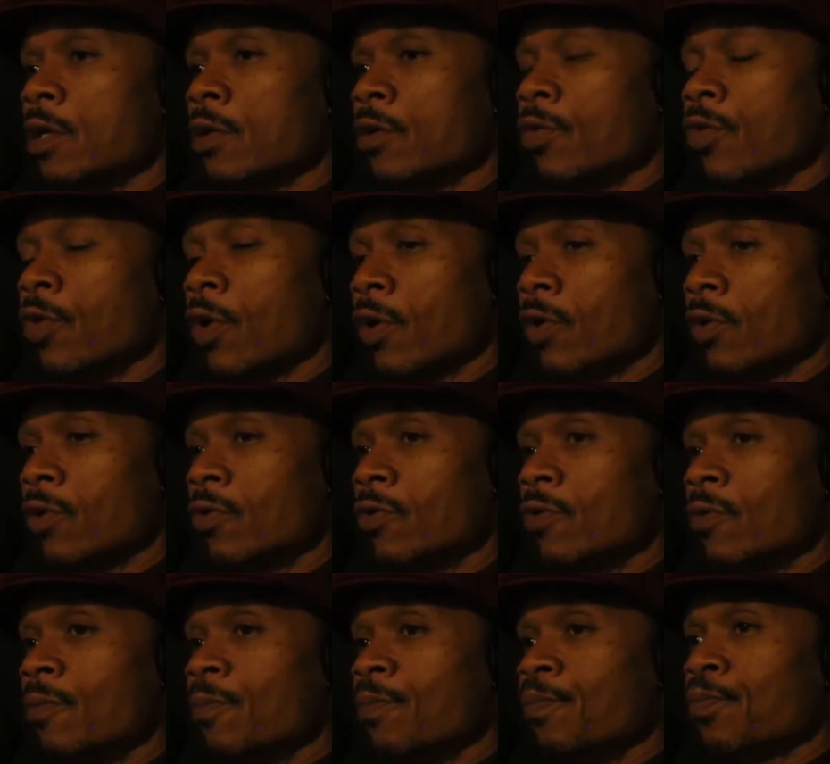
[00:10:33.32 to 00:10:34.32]

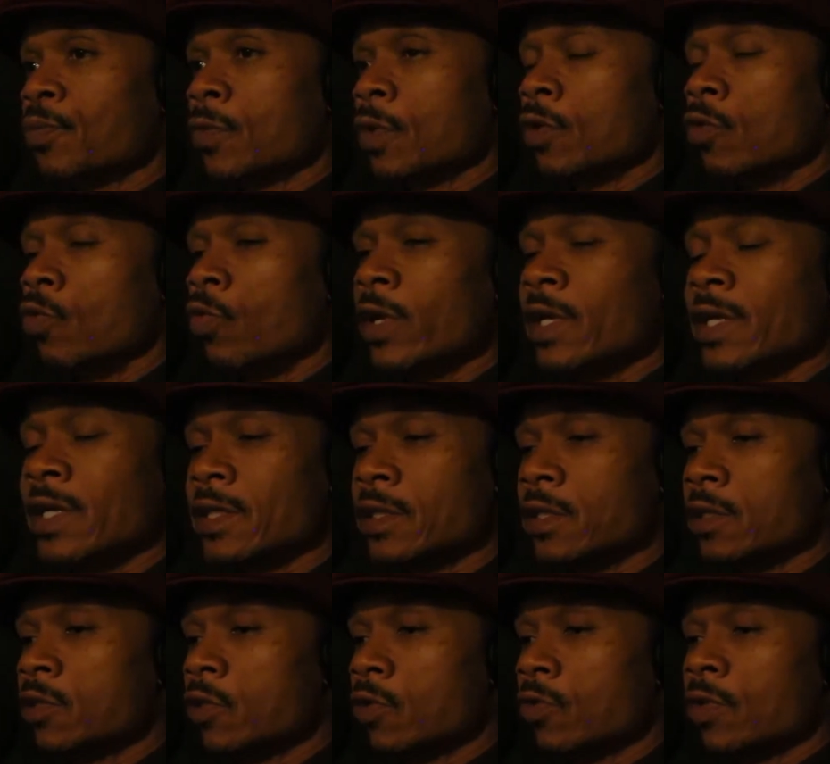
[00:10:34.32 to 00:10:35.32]
though we get
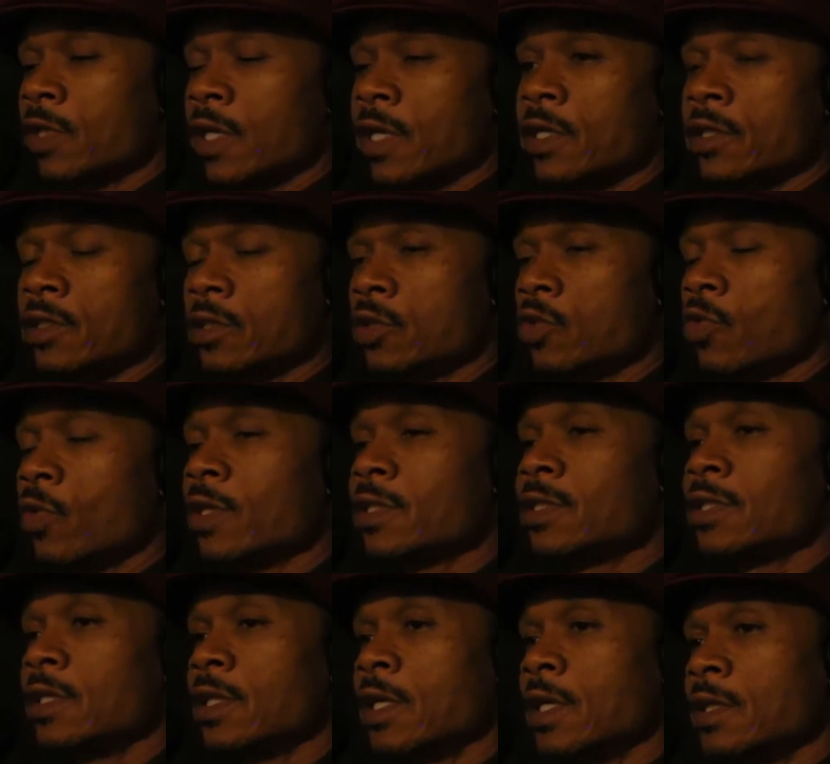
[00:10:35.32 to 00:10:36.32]
the two things
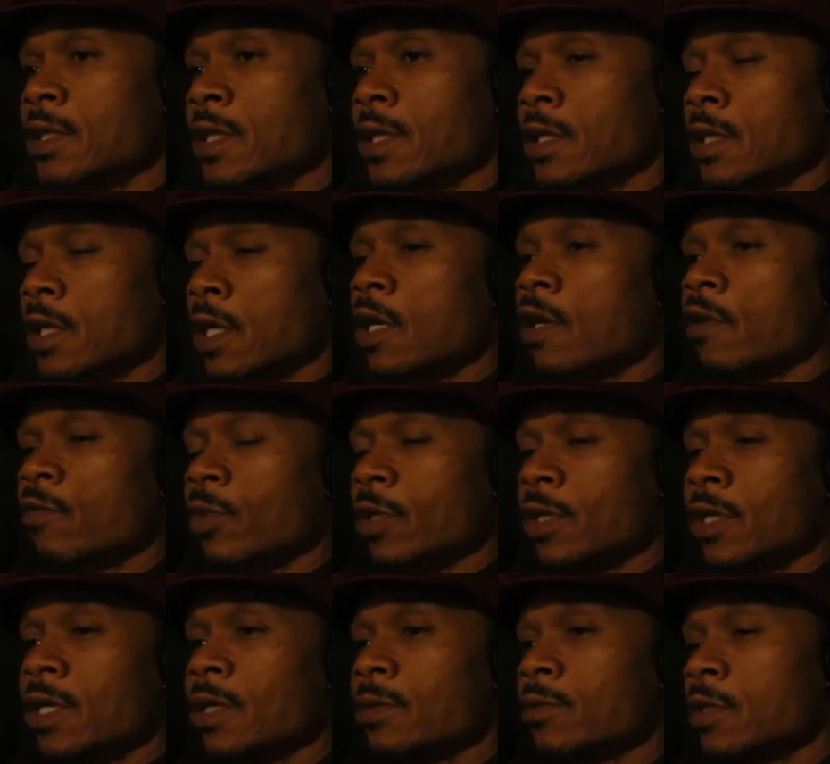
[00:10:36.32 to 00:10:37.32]
twisted, and then love
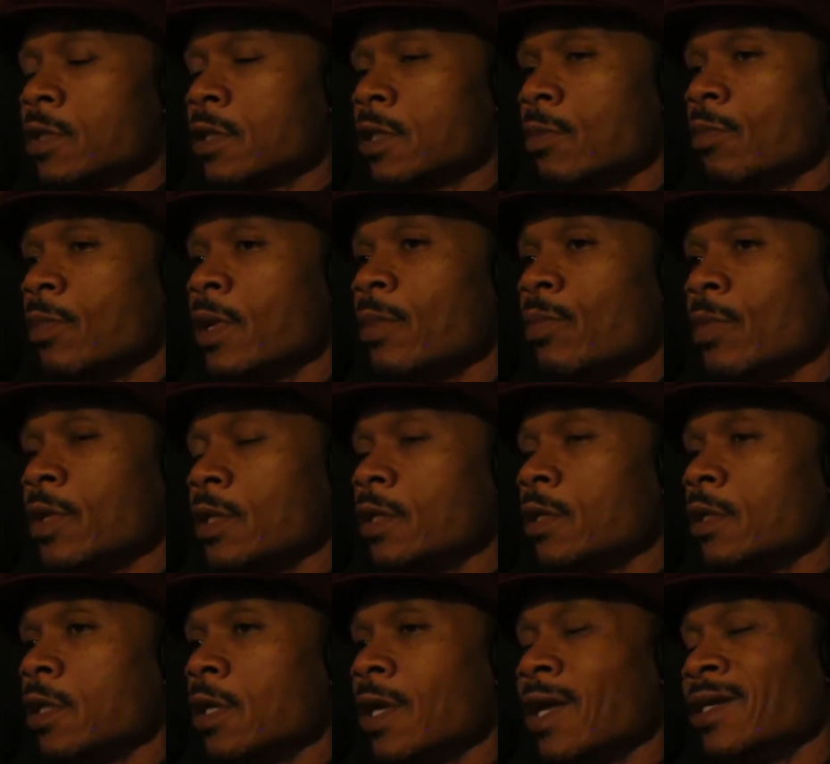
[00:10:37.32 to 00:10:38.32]
becomes the commitment
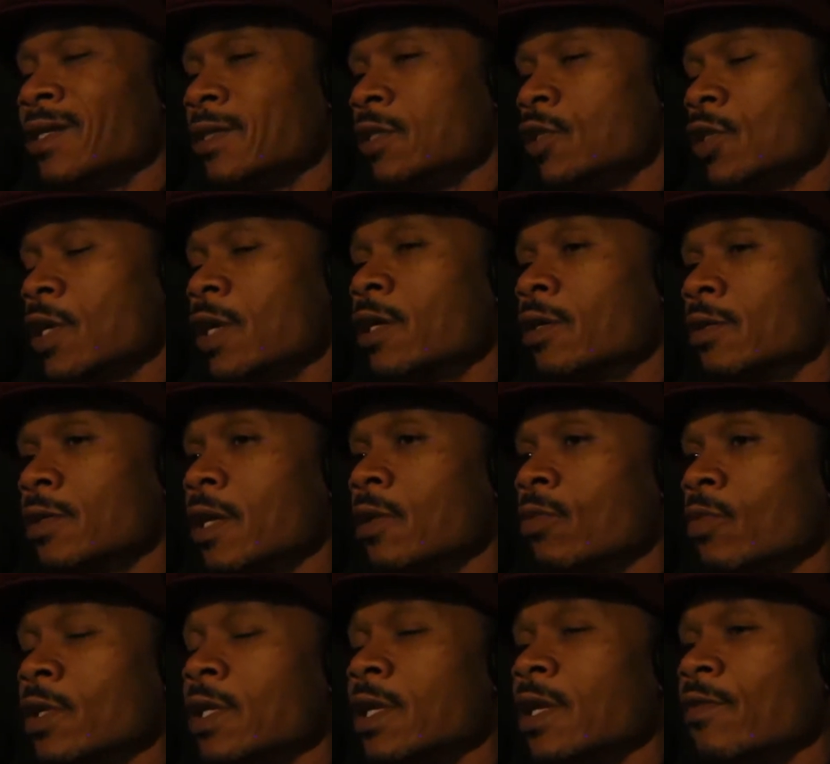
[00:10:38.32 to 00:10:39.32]
in the jail
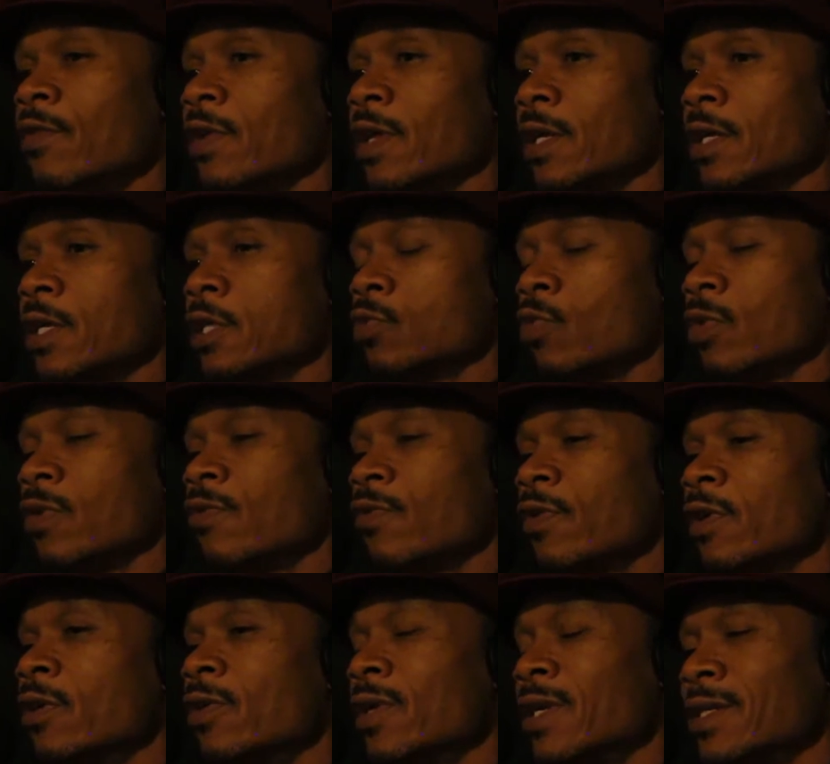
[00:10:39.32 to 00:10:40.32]
that we live in because we
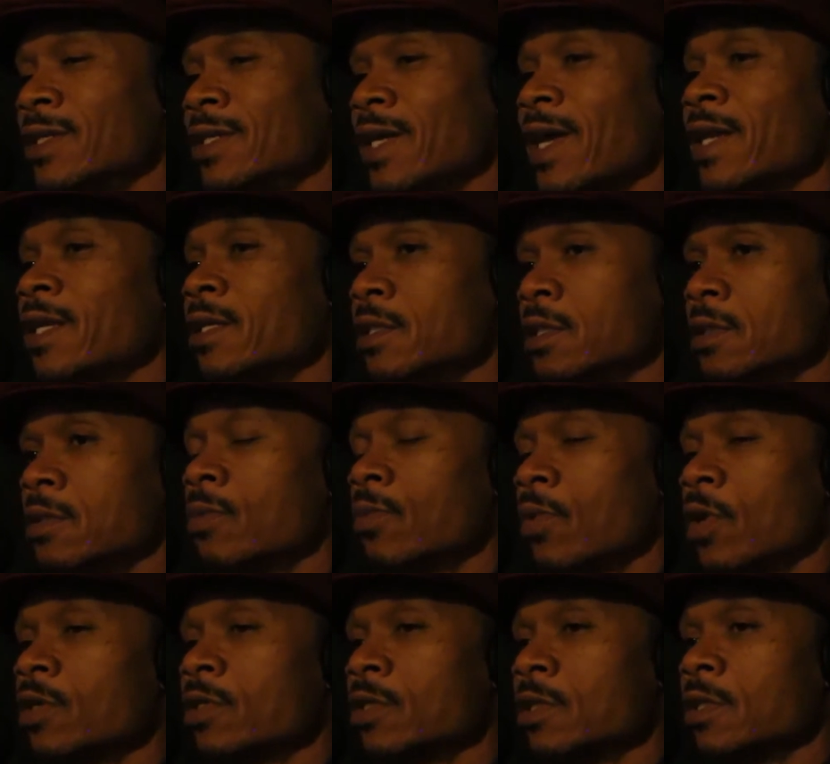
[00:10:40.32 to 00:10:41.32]
feel indebted to the
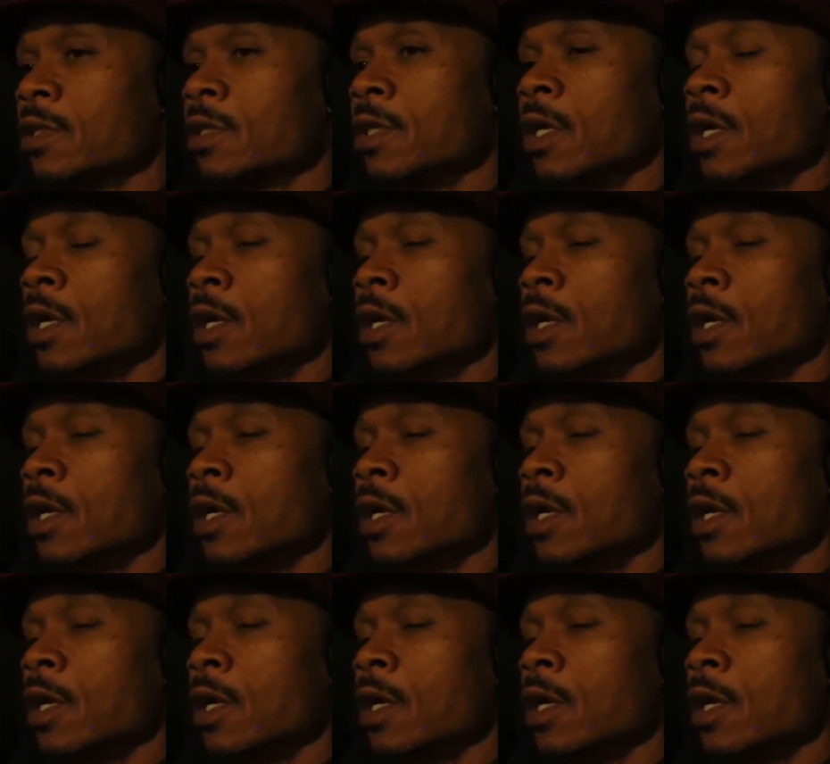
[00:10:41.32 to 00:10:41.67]
person